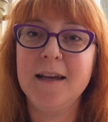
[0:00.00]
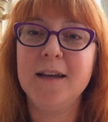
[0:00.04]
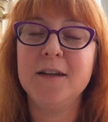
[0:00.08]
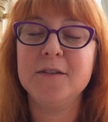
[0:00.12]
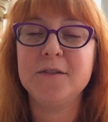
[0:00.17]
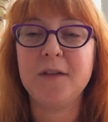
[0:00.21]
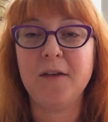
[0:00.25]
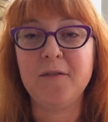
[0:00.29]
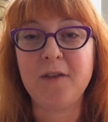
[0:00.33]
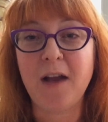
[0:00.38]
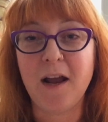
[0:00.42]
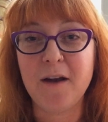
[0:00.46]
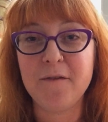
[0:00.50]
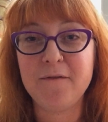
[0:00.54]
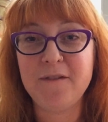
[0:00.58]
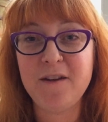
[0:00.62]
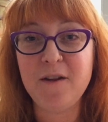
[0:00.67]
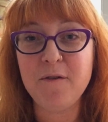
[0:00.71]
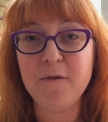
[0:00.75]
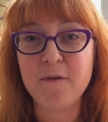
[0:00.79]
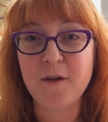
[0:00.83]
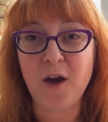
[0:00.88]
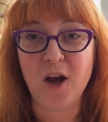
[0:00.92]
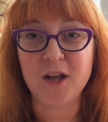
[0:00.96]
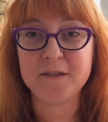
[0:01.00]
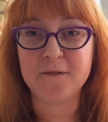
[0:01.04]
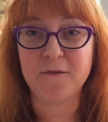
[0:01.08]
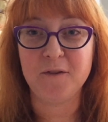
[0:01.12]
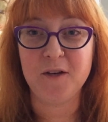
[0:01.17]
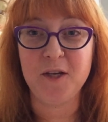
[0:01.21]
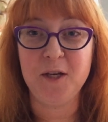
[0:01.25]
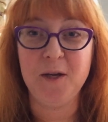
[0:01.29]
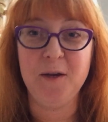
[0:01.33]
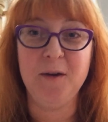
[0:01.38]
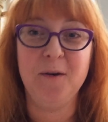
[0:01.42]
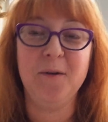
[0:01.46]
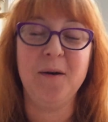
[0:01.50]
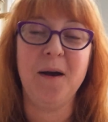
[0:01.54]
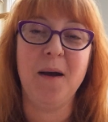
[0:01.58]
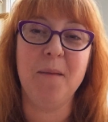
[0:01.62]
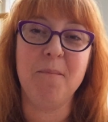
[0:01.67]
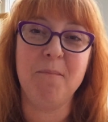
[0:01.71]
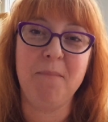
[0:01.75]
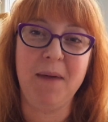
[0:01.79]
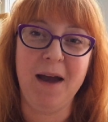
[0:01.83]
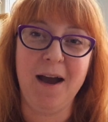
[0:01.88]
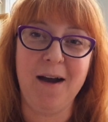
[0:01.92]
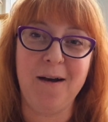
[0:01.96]
So I've got a few thoughts for you
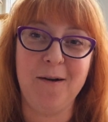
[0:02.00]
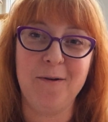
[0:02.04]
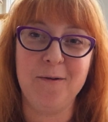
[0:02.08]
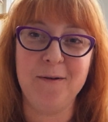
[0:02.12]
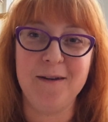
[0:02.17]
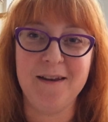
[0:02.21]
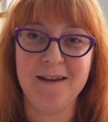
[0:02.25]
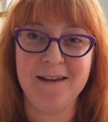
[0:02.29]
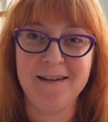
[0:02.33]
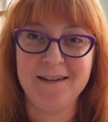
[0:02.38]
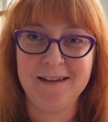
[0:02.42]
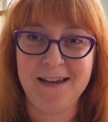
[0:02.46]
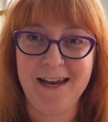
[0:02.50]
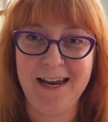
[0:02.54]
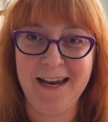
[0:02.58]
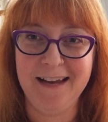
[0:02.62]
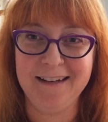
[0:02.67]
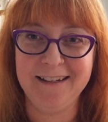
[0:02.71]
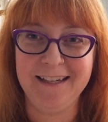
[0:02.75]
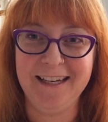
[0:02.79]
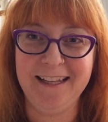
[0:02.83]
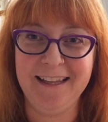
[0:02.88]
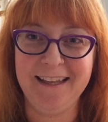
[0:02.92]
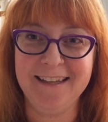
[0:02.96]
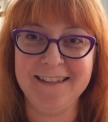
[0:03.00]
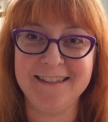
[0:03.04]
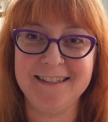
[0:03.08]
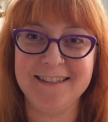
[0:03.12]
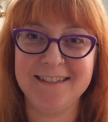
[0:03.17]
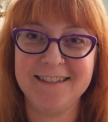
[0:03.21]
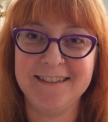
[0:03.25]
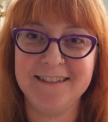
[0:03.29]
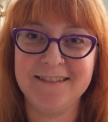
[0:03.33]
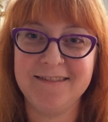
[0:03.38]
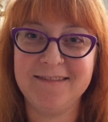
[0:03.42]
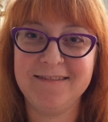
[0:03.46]
about handling this.